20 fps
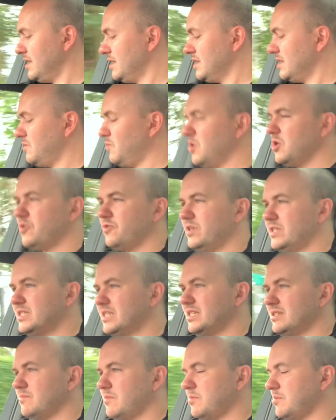The one
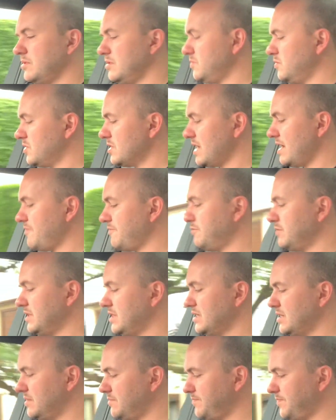criticism I probably would have with
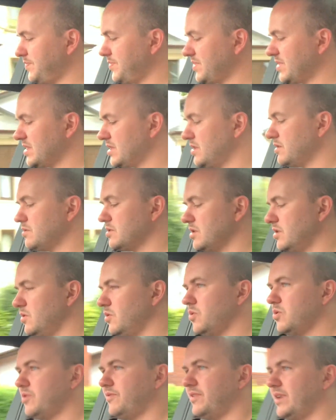the
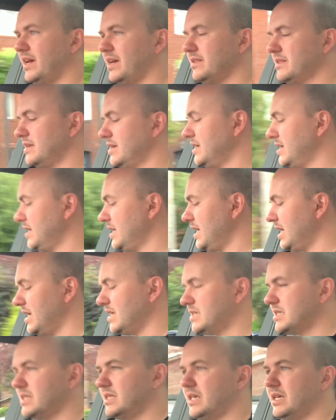look of it
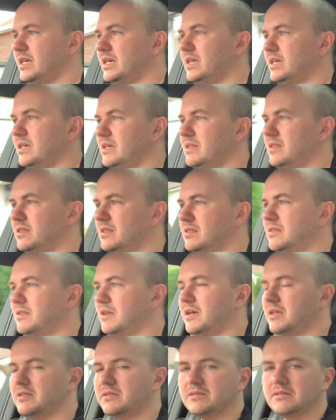is
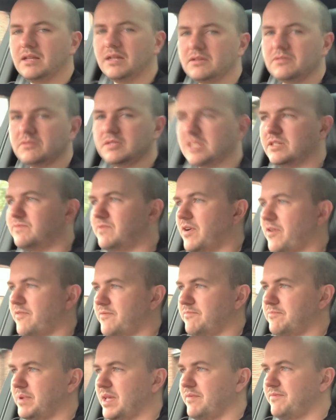I know this is
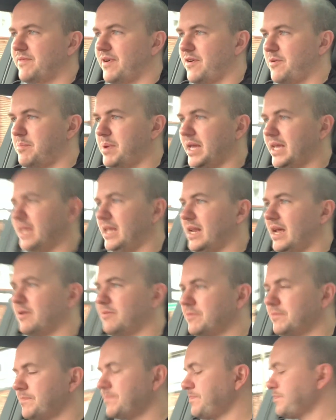being very picky now,
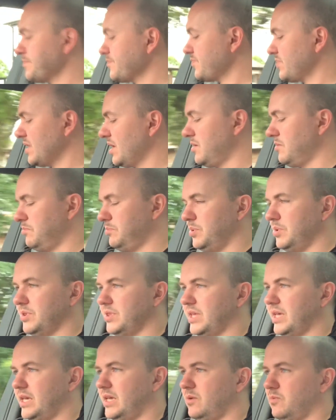but
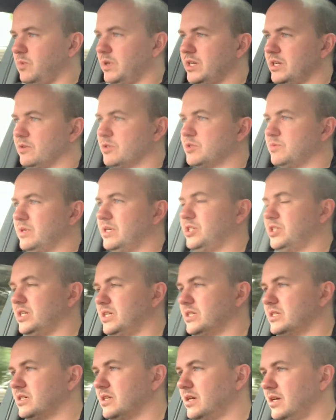the window
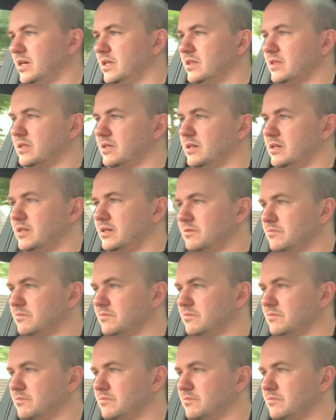switches, the